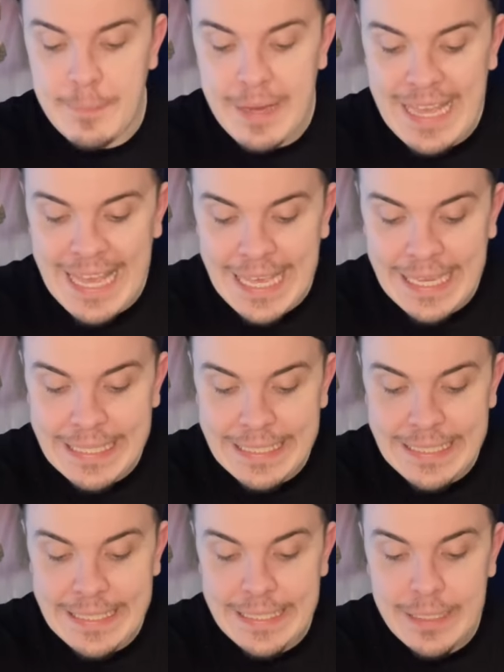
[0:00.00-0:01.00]
by Ang
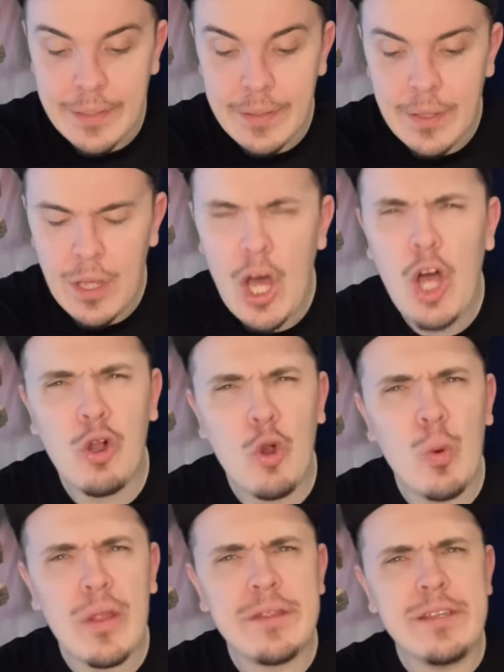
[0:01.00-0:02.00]
Lee. All
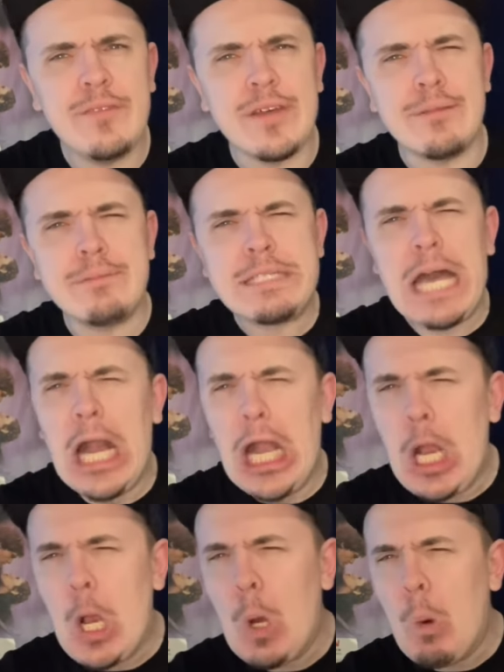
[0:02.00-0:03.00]
quality films.
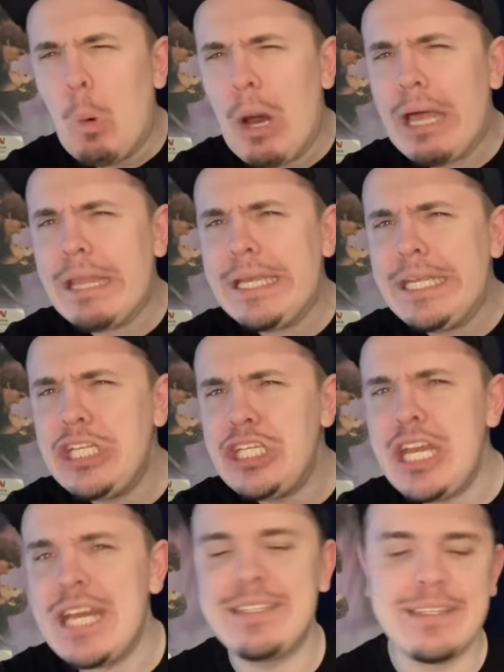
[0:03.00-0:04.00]
Quality
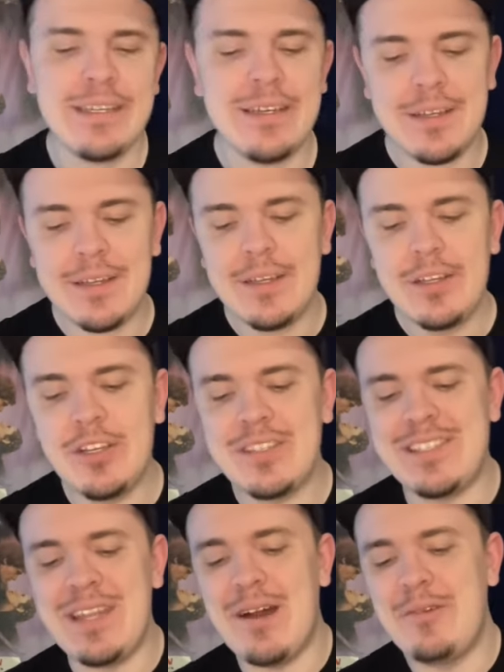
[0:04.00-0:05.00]
shit. Good
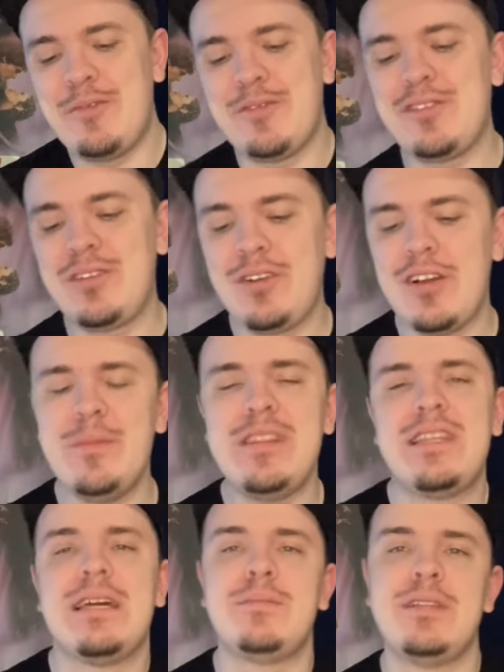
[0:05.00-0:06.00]
stuff. Couldn't make
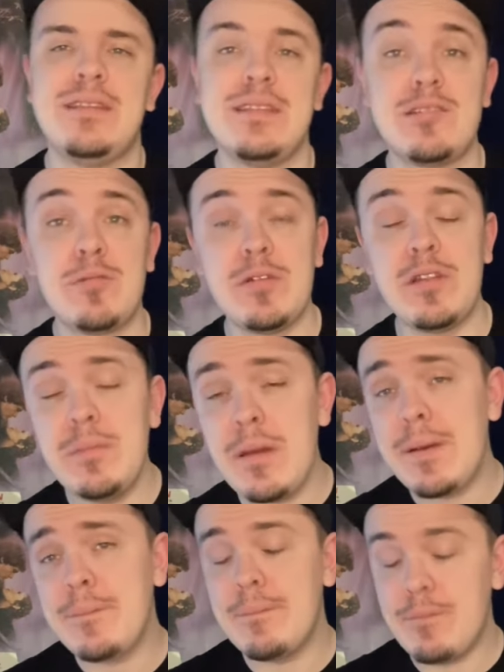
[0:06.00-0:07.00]
the top 10 list. What did,
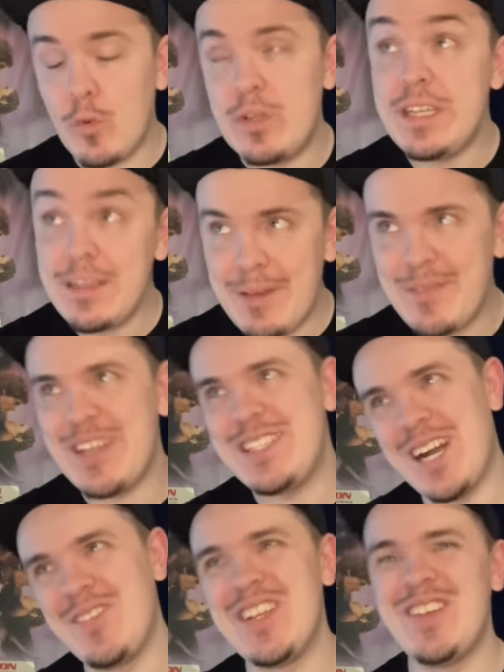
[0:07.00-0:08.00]
my, what did make my
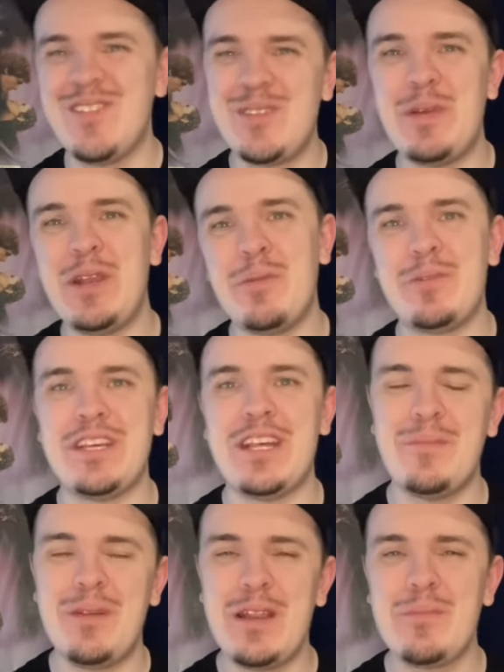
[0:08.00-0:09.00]
top 10 was my number
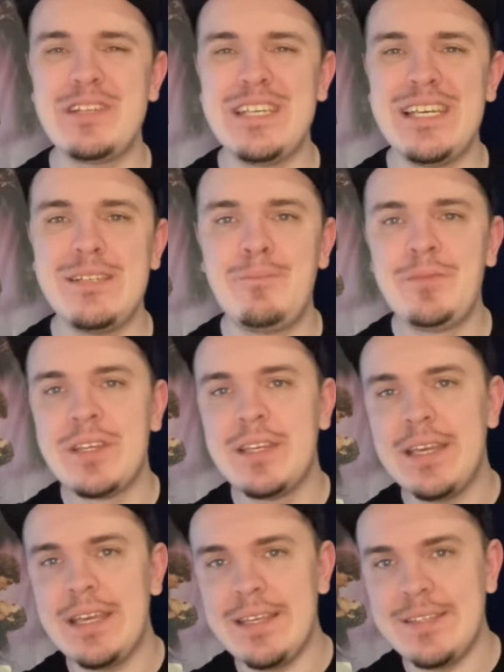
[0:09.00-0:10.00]
10. My number 10
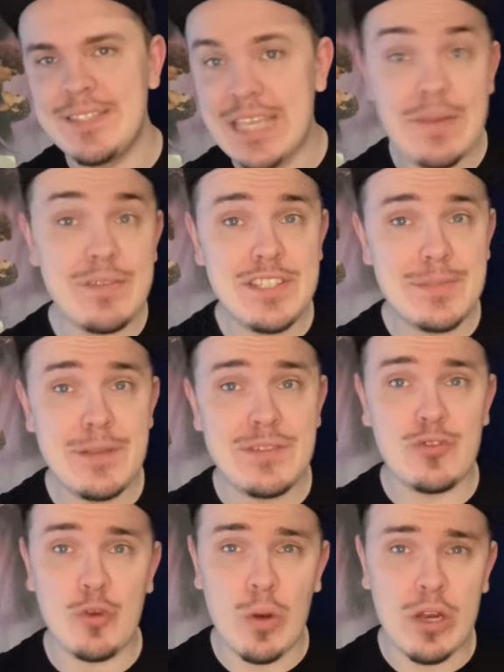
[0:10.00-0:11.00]
is Kevin Smith's
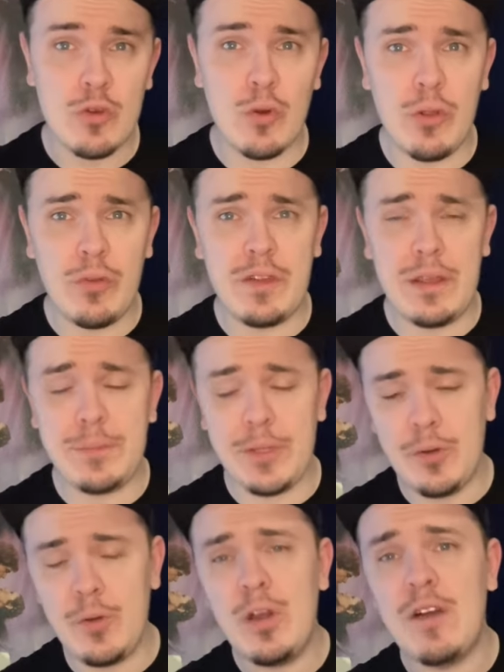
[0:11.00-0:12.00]
directorial
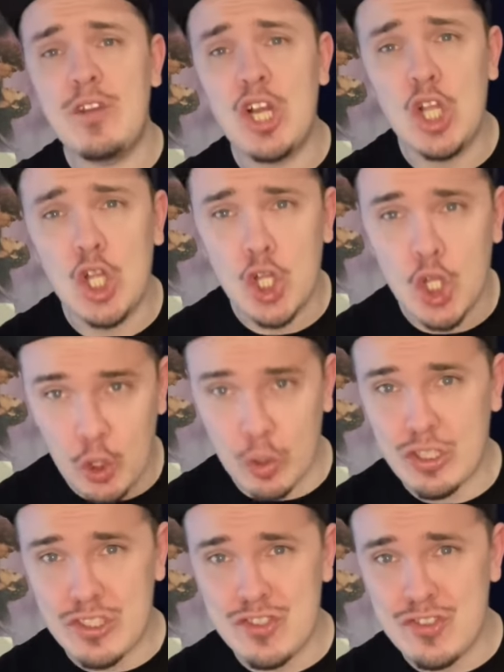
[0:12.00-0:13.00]
debut of
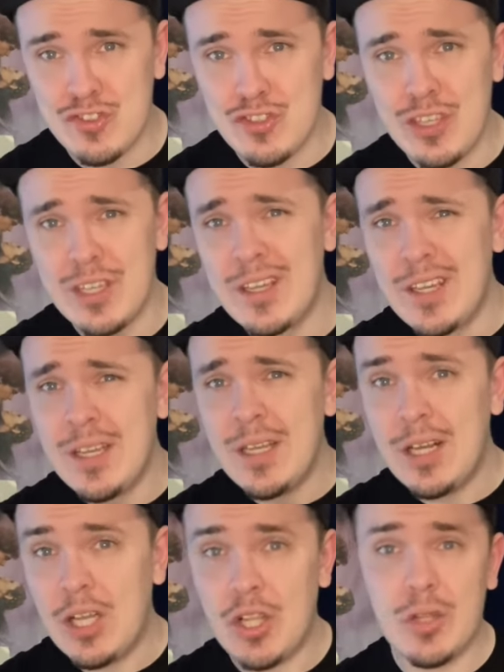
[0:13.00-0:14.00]
Clerks.
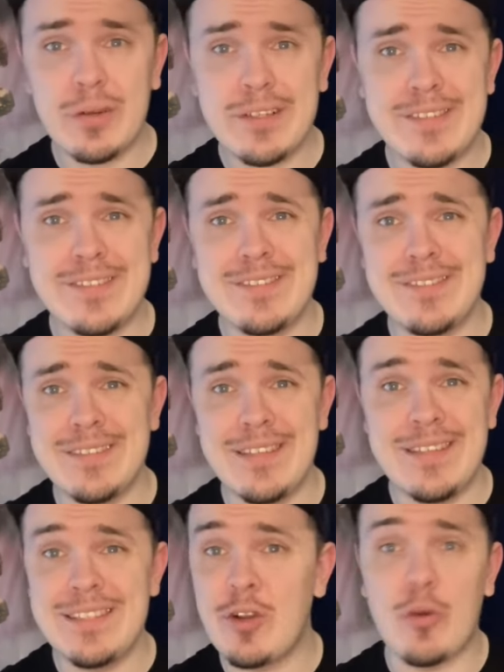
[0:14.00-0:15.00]
Clerks
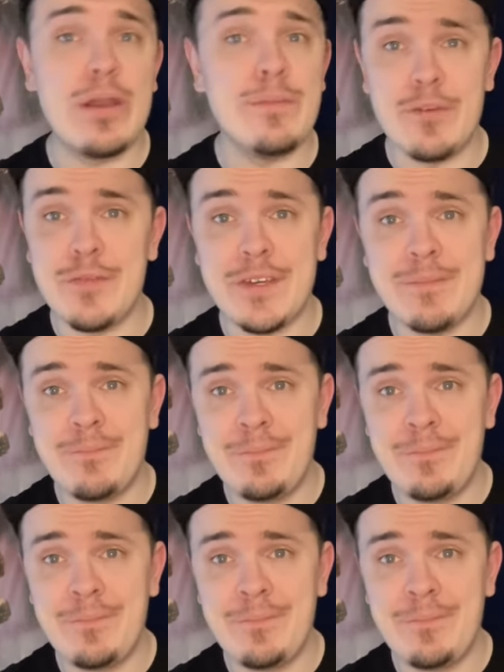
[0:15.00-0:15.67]
is a great movie.